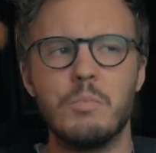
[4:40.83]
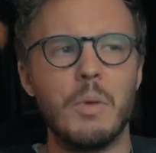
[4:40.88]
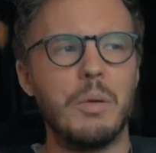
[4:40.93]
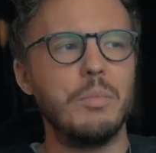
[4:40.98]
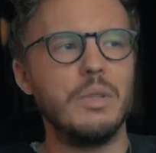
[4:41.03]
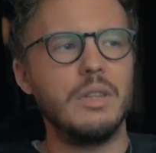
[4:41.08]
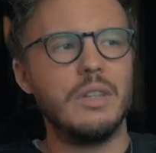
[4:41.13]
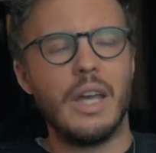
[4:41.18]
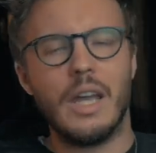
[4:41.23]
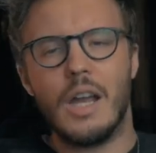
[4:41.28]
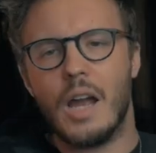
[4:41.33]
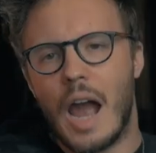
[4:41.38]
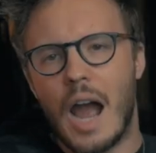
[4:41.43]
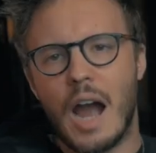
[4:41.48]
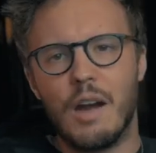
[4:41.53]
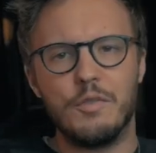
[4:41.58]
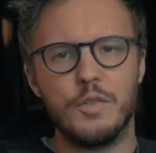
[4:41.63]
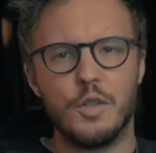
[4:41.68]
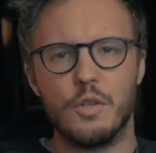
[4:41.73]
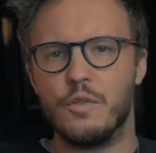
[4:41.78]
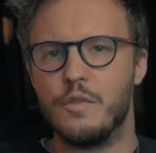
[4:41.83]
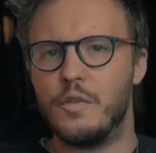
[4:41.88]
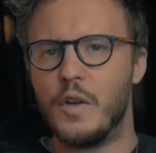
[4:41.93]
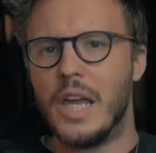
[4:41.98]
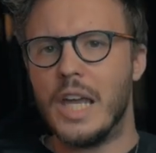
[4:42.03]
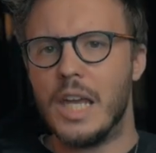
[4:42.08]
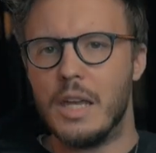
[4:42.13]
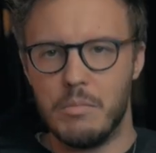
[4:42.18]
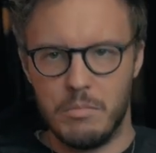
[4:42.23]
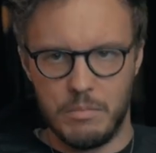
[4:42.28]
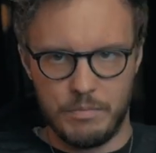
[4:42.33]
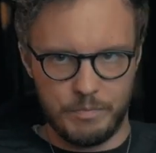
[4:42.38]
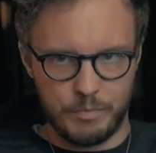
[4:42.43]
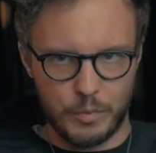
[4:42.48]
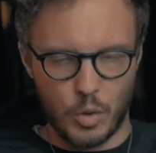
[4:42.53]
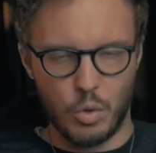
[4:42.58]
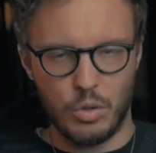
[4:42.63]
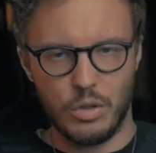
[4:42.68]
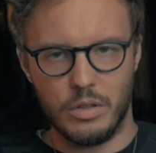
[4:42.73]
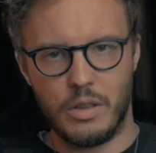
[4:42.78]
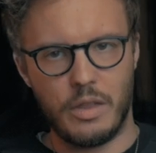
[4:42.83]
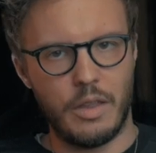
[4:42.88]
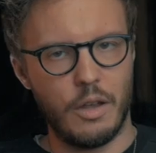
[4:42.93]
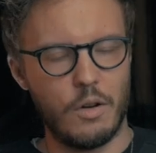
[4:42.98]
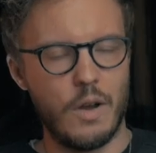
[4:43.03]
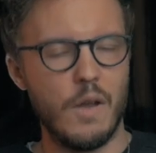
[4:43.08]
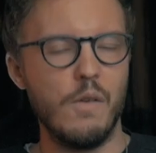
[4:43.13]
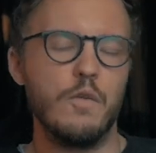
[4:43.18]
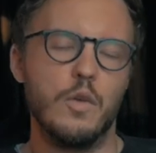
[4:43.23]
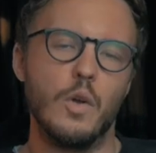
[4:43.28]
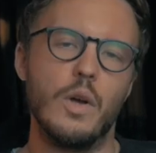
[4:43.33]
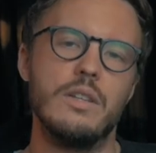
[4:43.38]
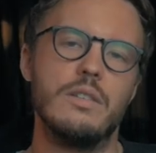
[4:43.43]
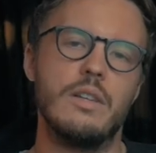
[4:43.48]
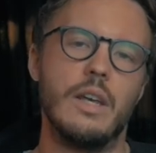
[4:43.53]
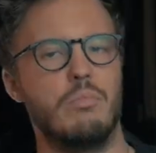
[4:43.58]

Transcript: Maybe they have their fame or their influence.